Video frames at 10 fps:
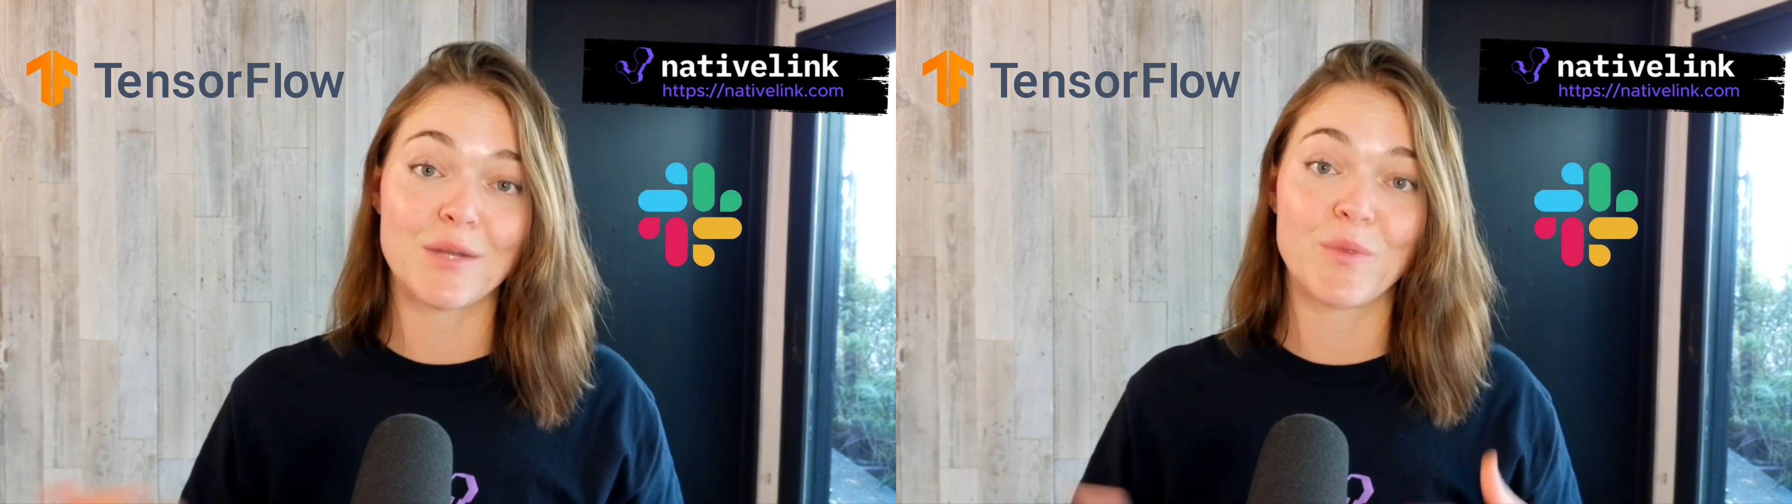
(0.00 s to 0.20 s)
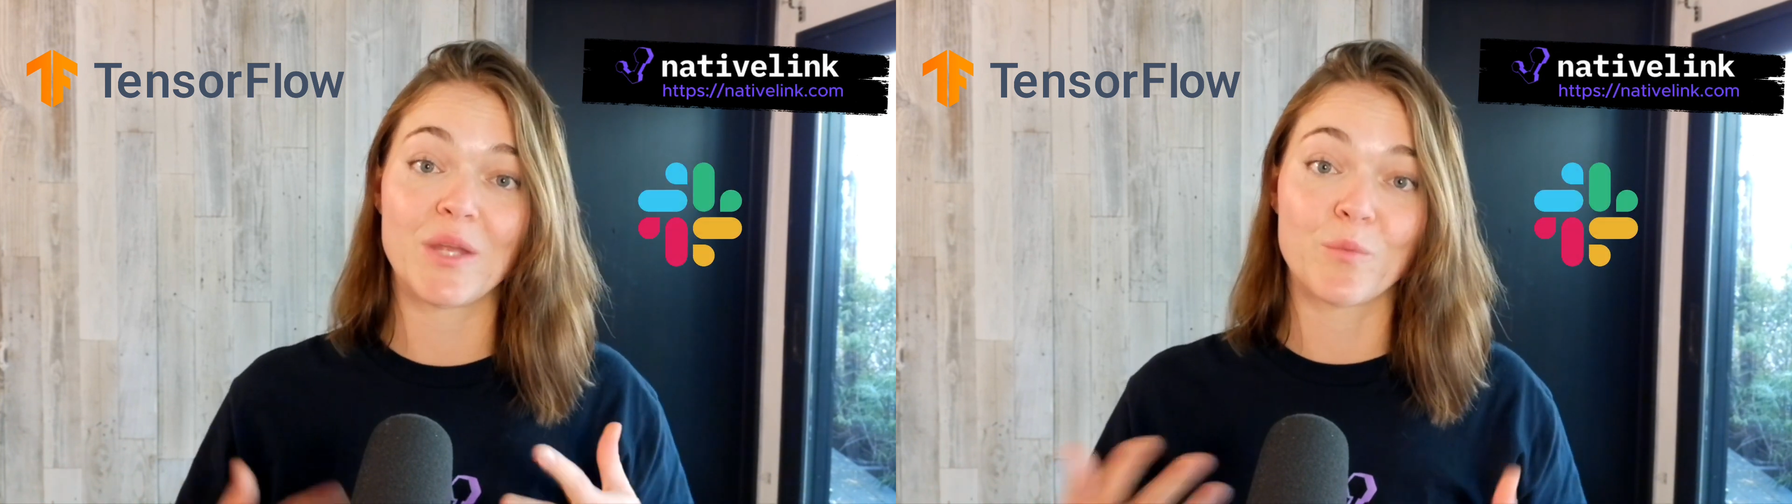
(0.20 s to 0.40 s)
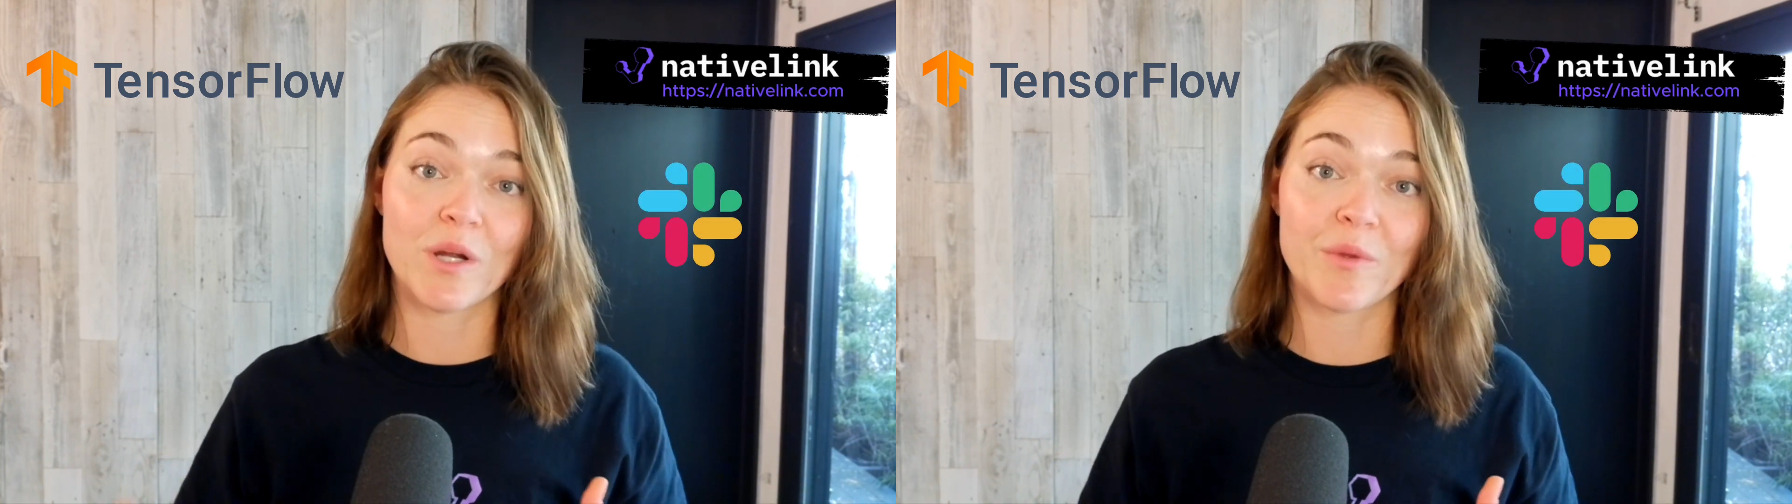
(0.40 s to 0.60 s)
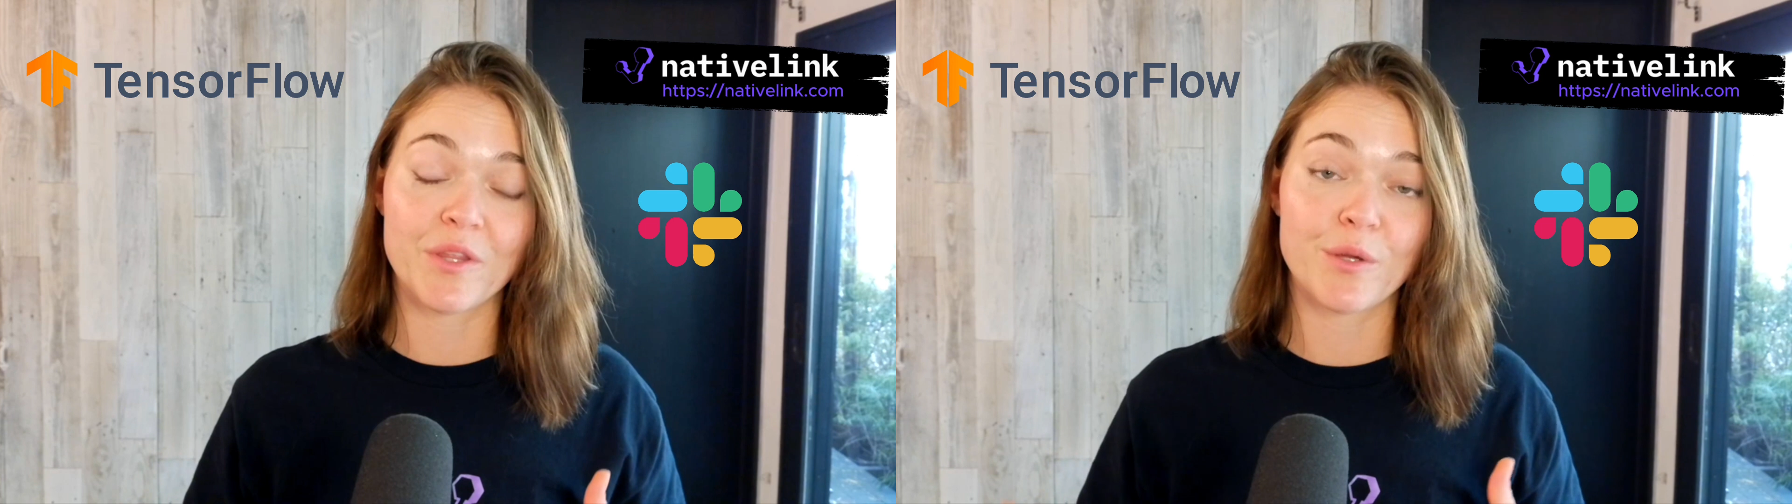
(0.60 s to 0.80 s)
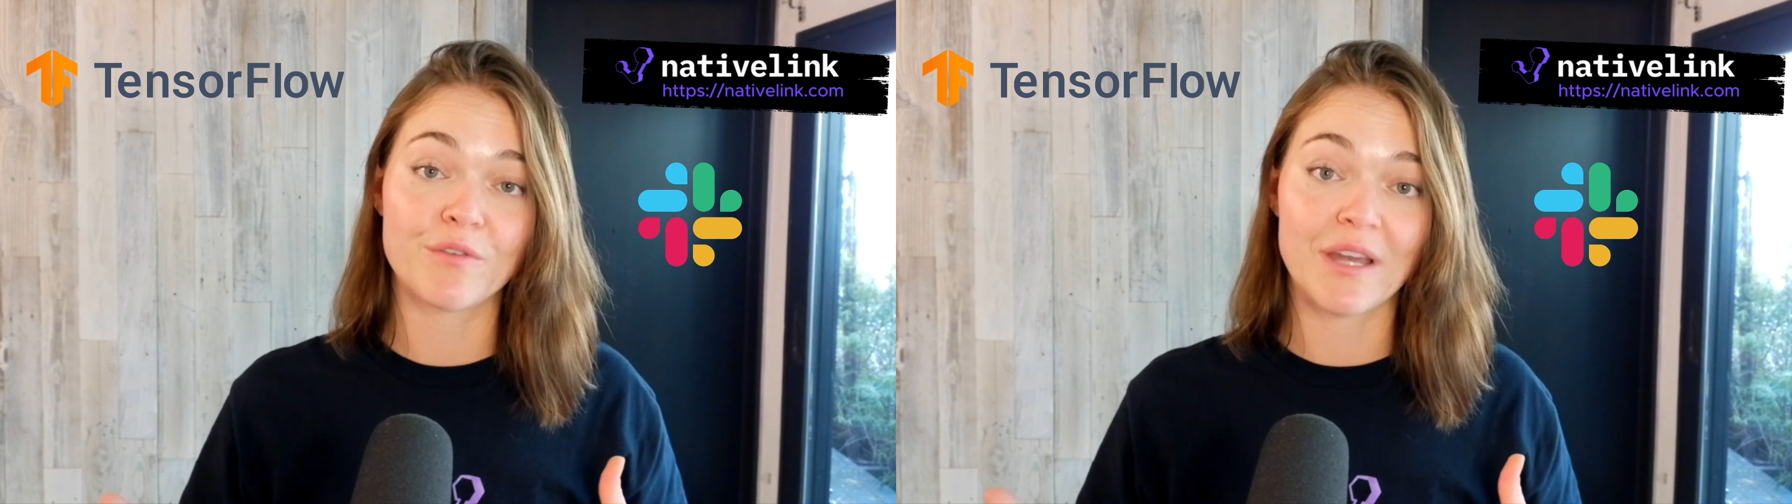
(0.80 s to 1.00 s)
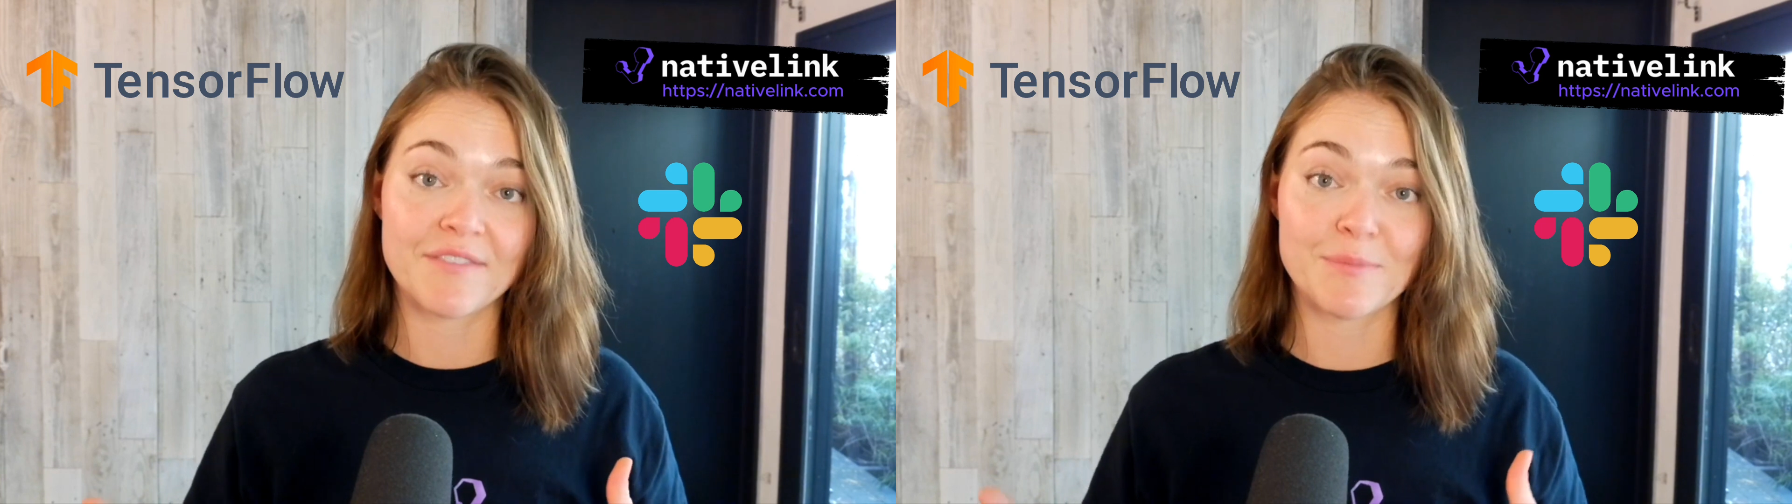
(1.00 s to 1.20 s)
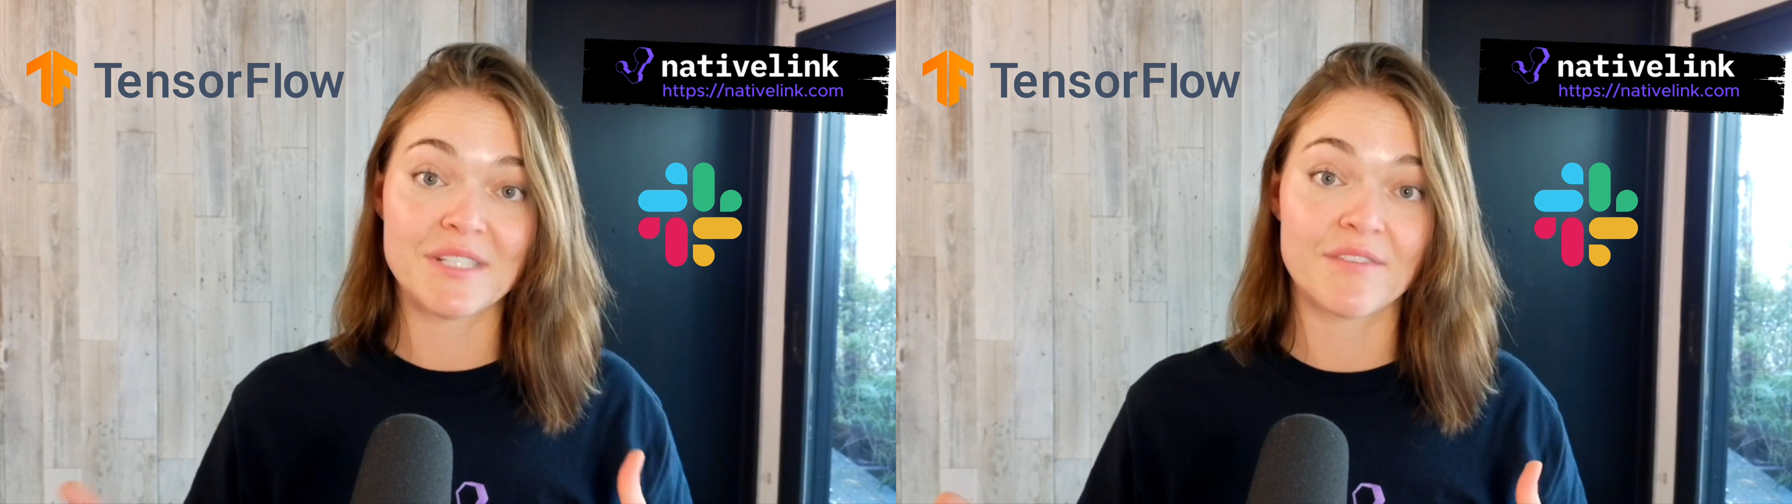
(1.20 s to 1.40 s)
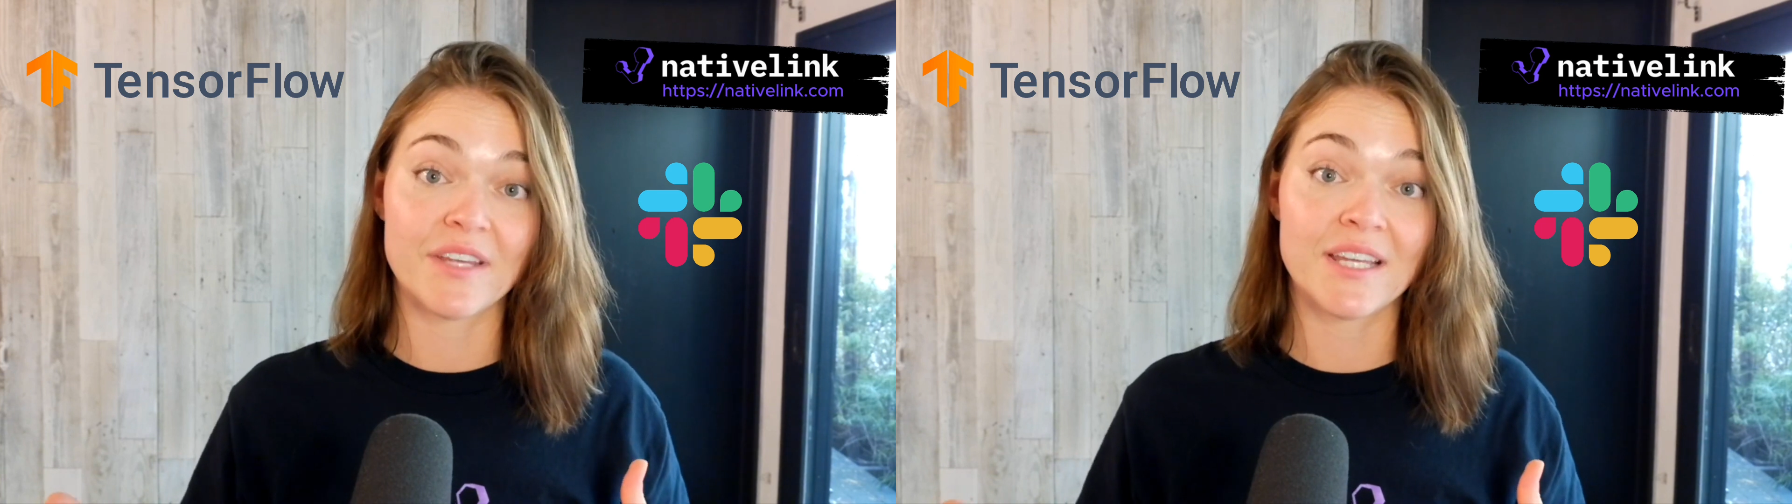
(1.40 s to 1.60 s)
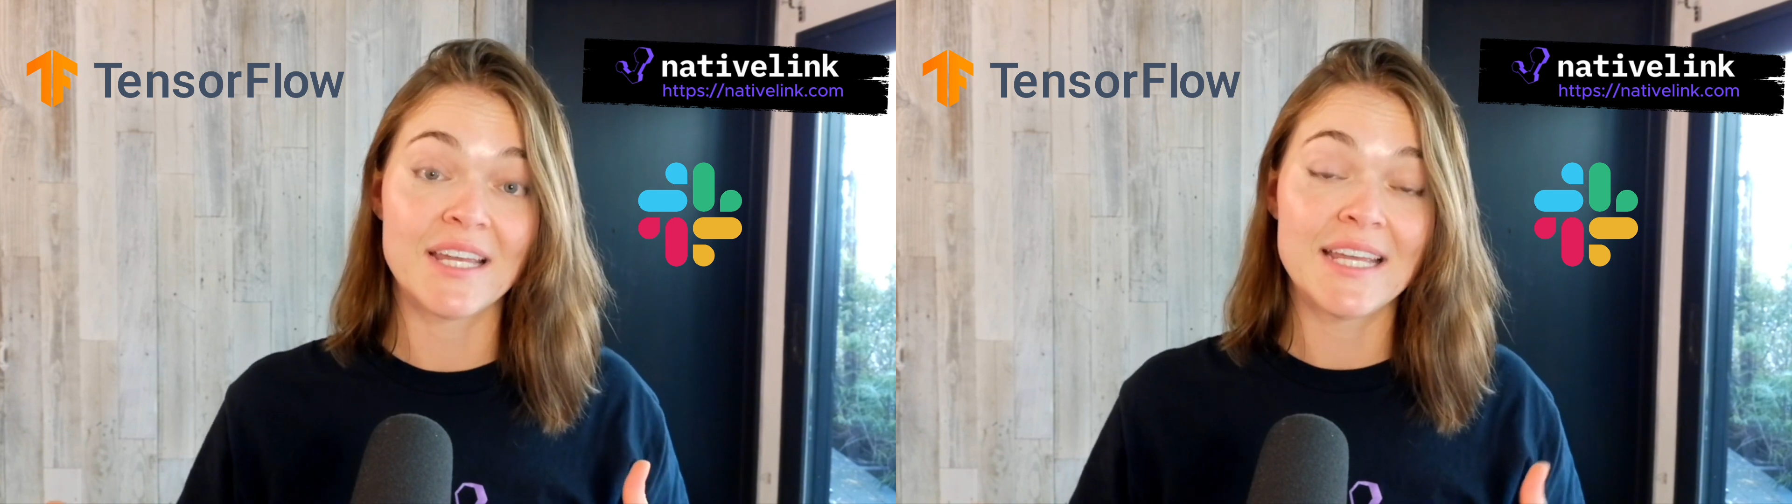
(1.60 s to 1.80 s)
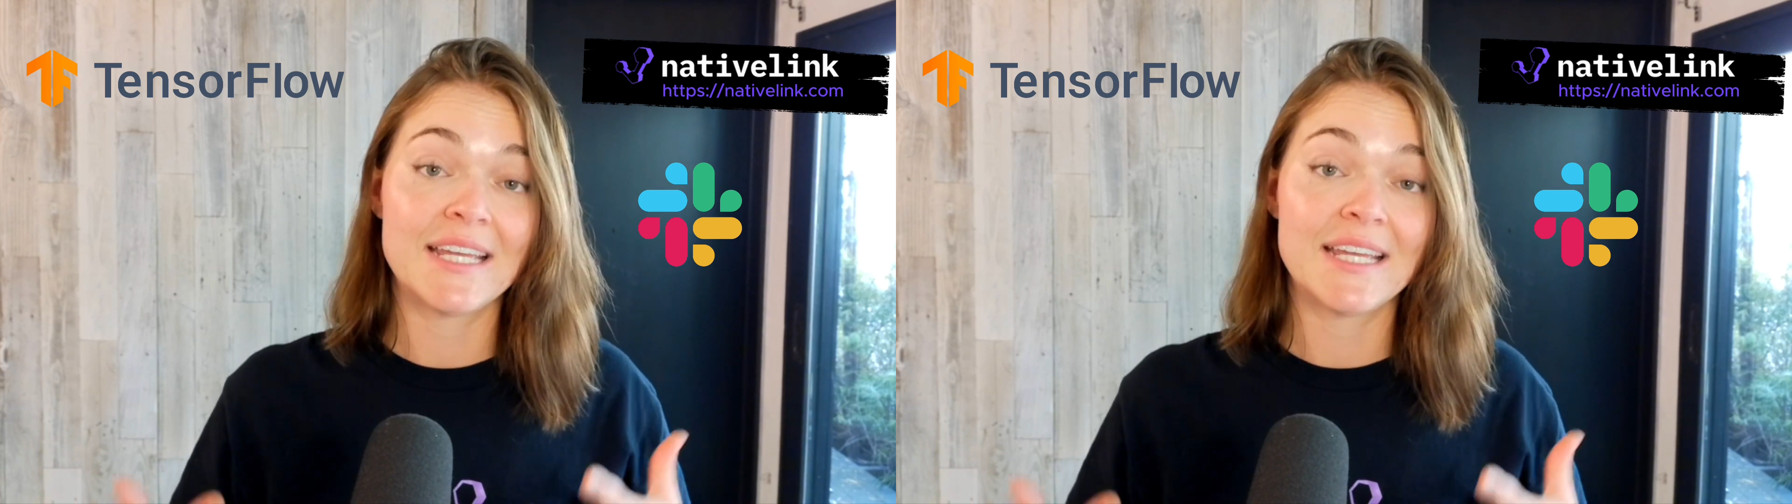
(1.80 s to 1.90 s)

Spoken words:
and we can work with you if you have a specific